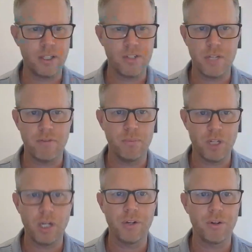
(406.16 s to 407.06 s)
it's even
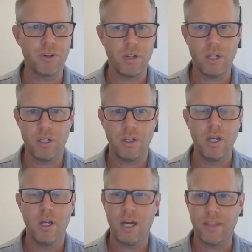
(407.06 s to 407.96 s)
tighter.
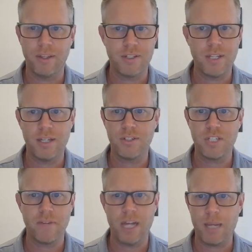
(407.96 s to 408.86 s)
I think ten and
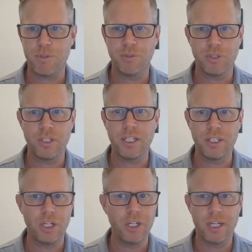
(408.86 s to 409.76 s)
seven absolutely could get it done,